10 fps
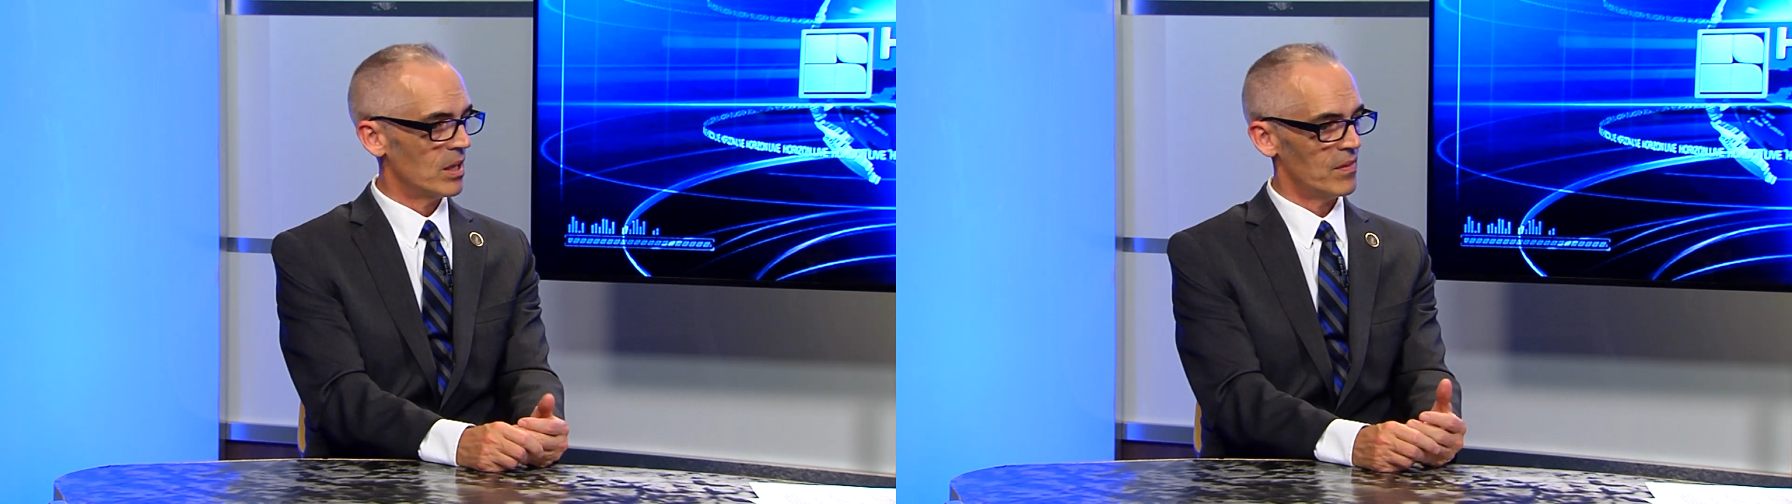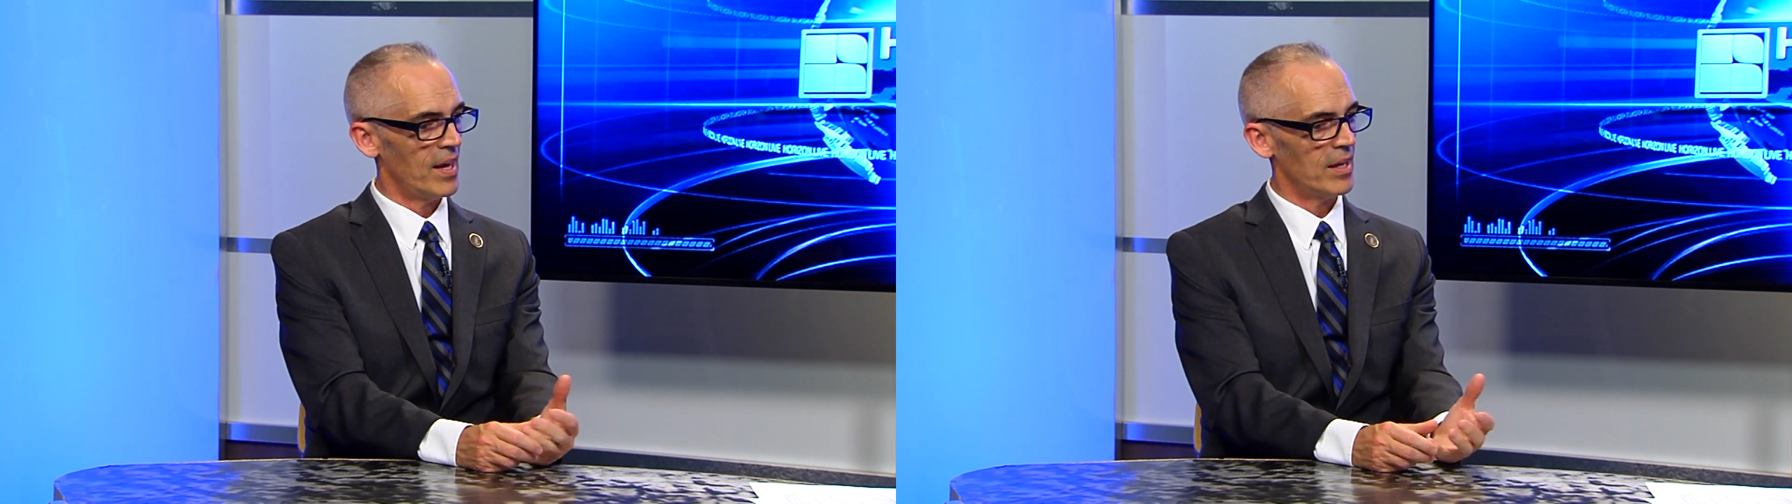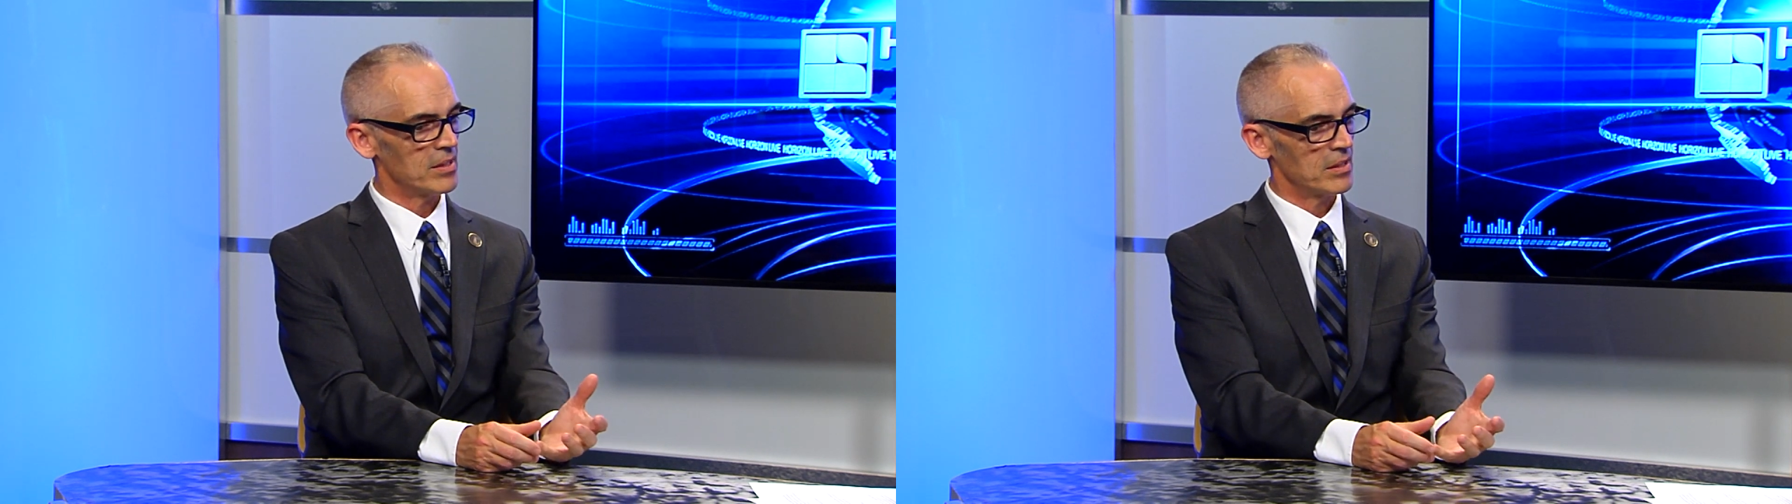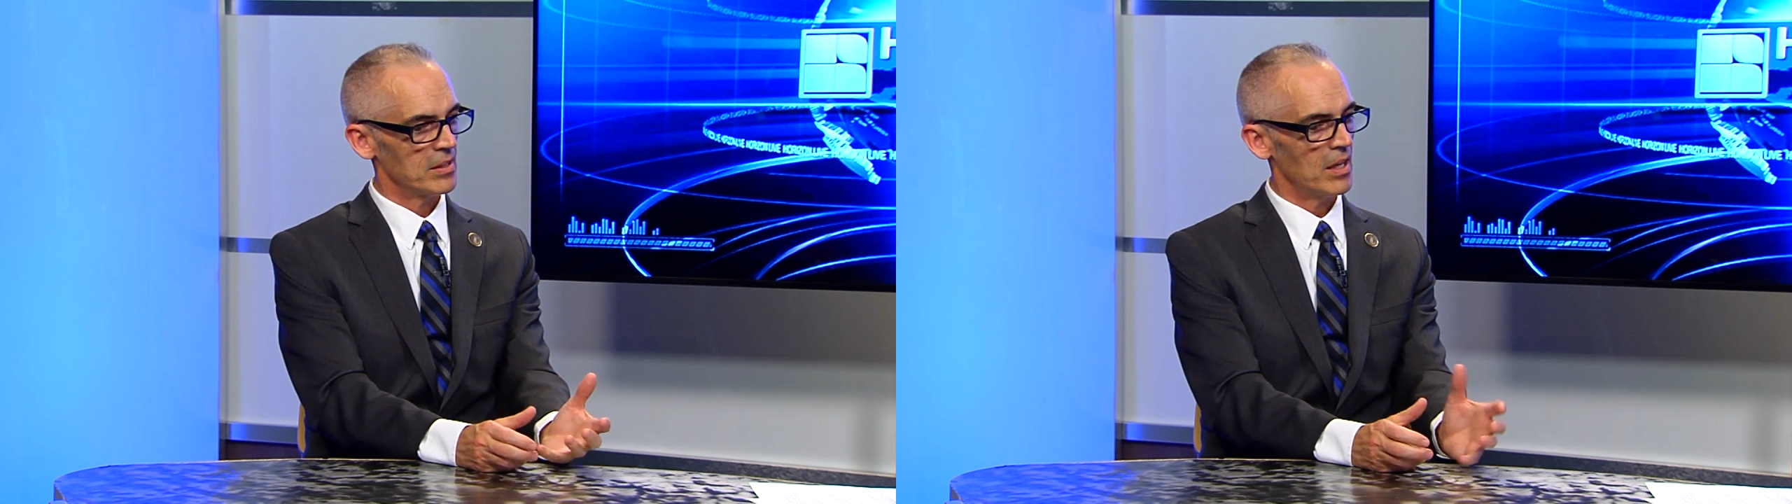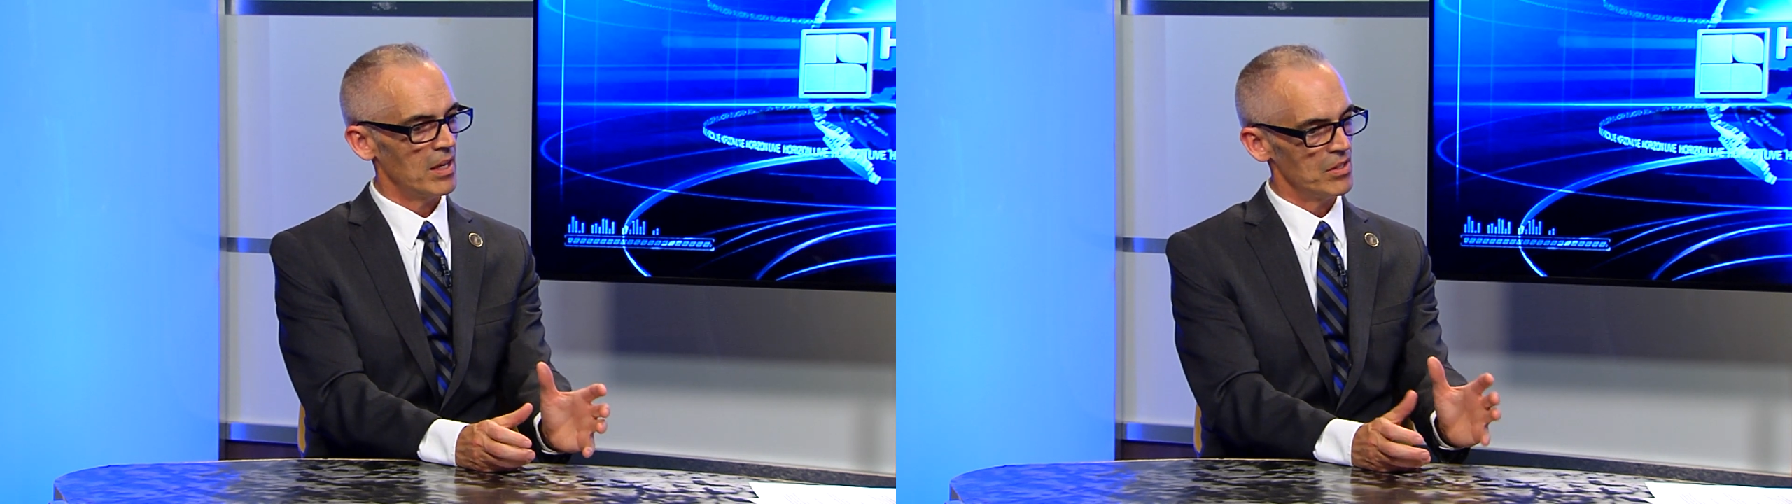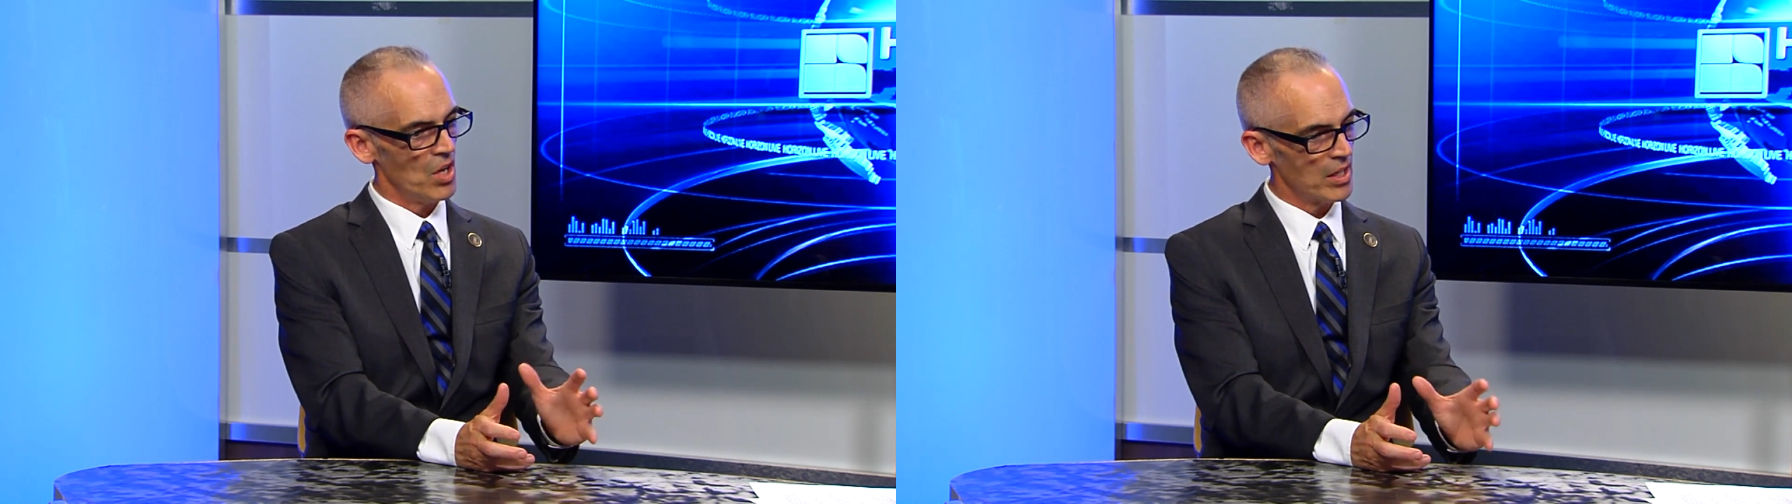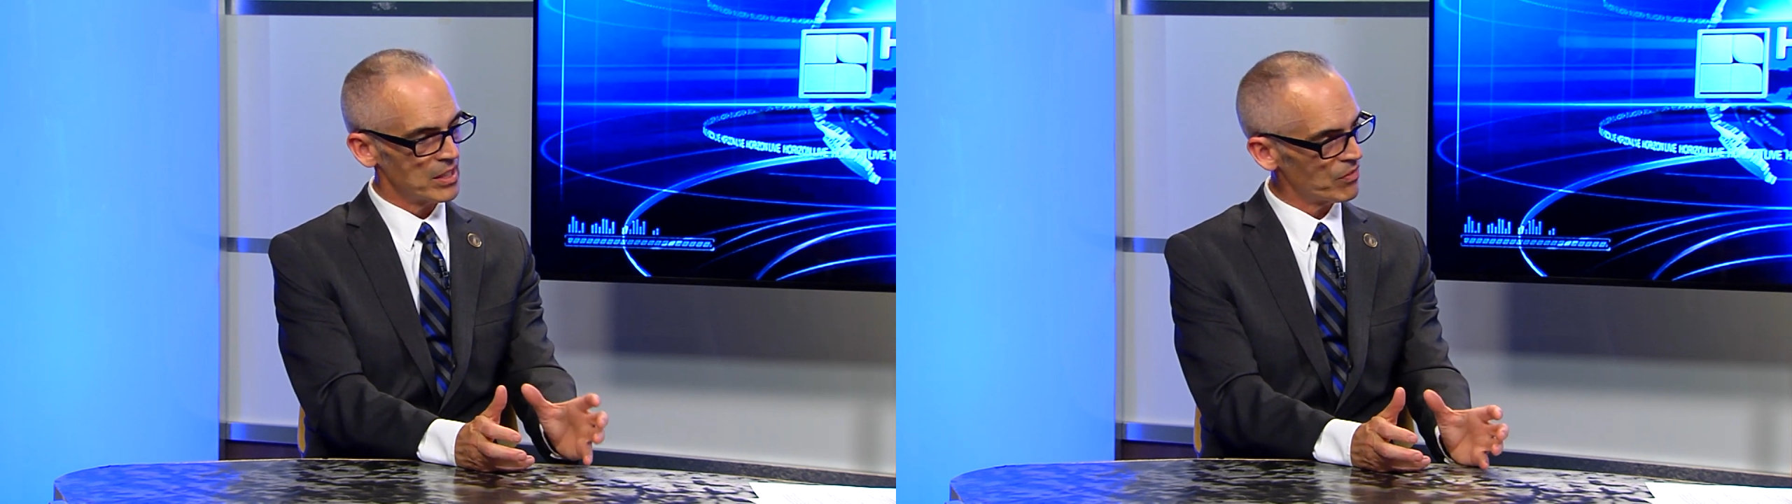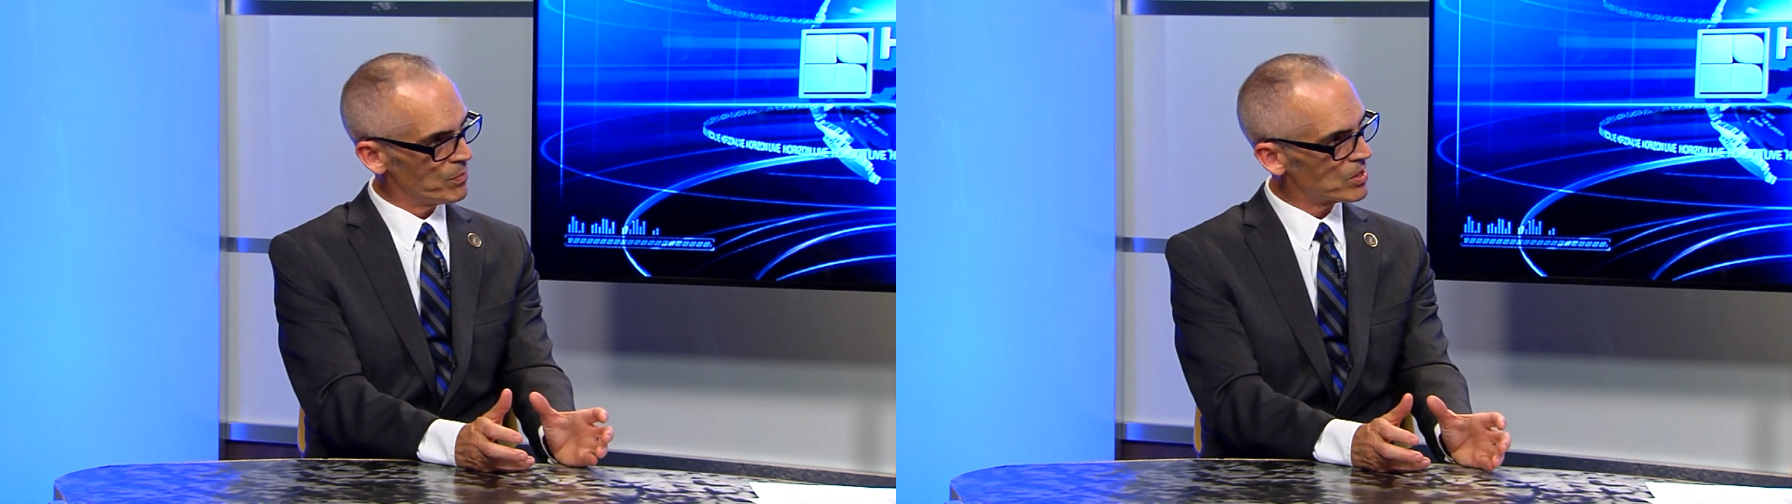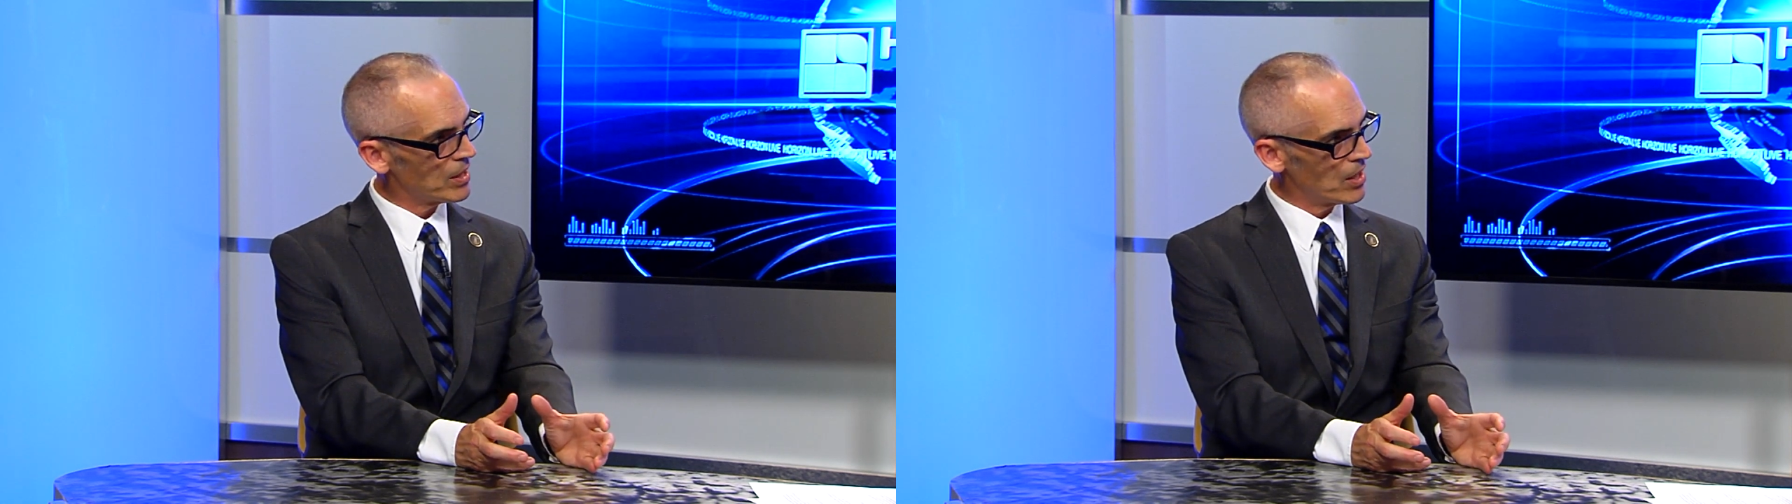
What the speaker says: that non-governmental